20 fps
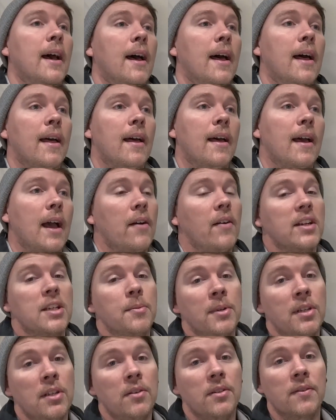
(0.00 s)
I've
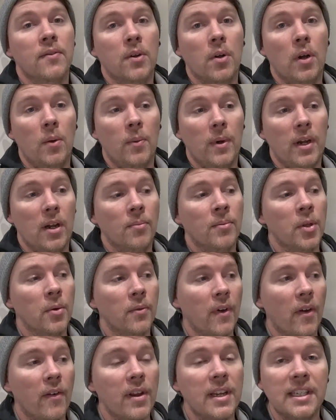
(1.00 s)
actually been using for quite a while. They were
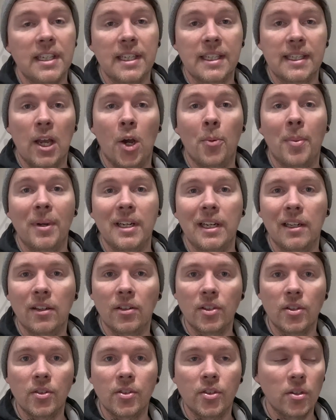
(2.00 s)
very easy to set up. I did a little
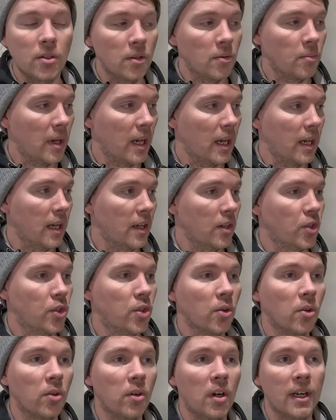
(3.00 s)
YouTube
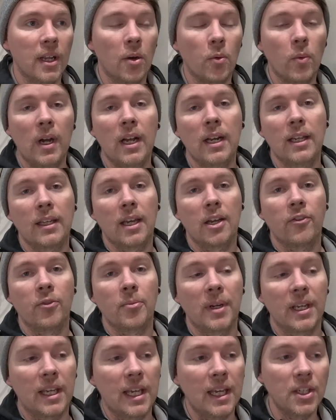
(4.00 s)
short on it a while ago for
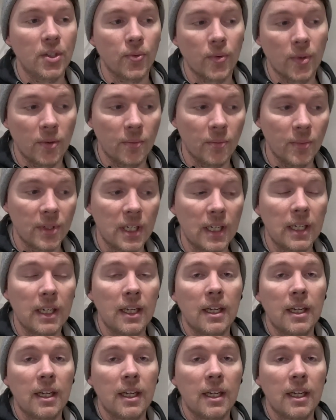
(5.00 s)
my kids' rooms.